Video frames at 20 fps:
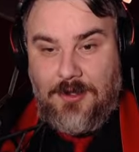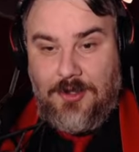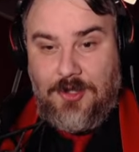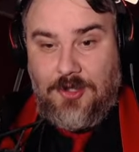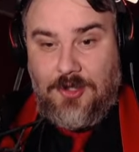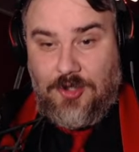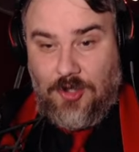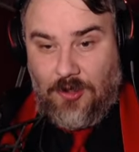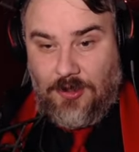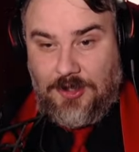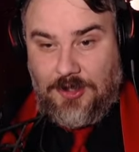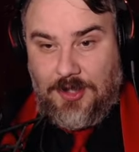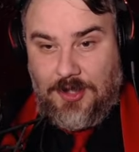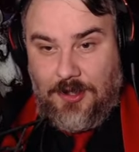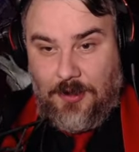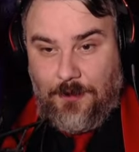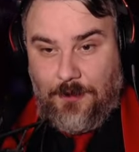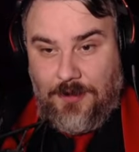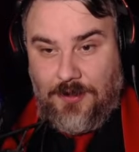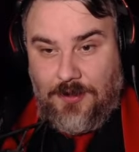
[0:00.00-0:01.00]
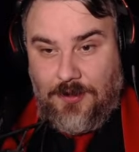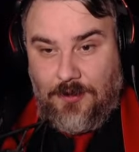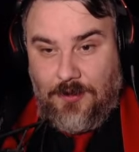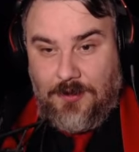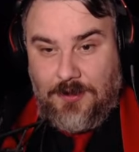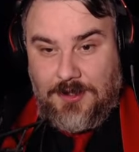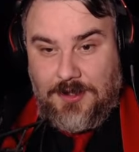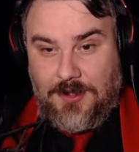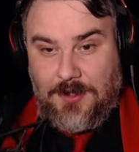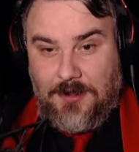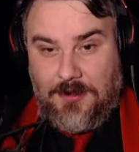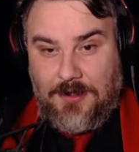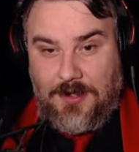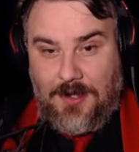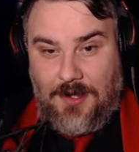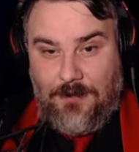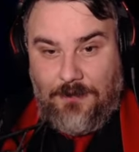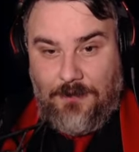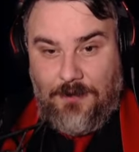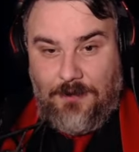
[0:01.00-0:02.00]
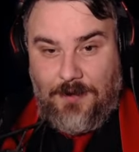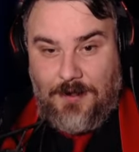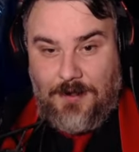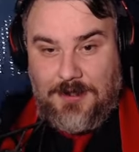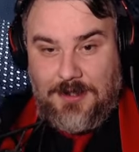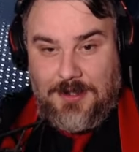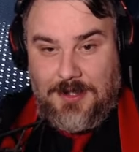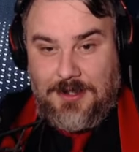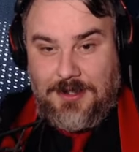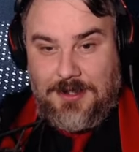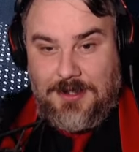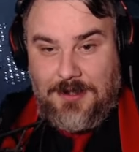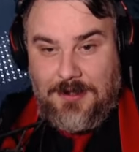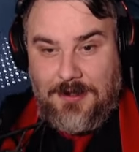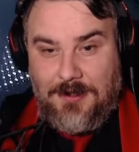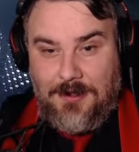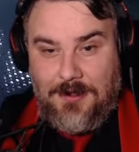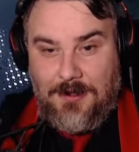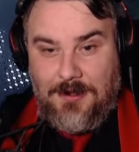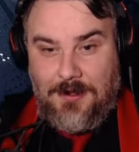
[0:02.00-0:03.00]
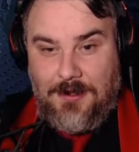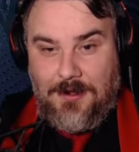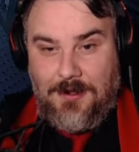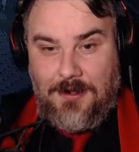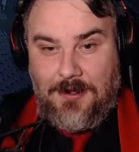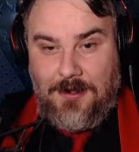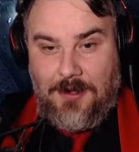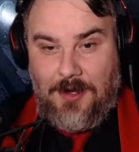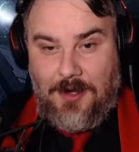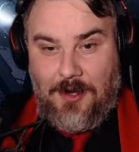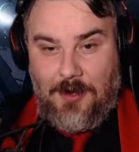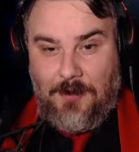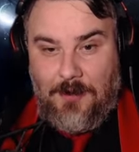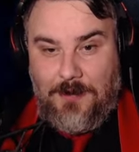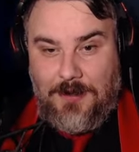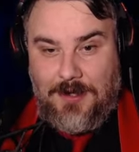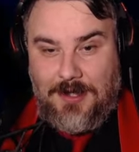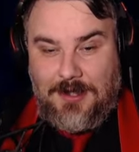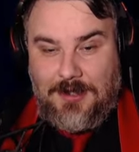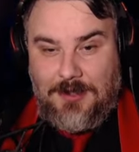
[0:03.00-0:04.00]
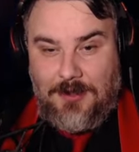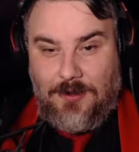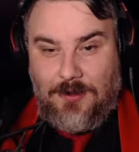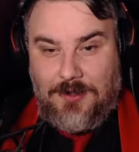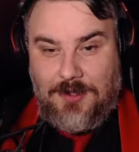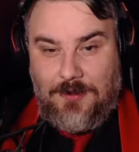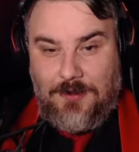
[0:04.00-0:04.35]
The dogs can open doors, so careful with huskies opening doors.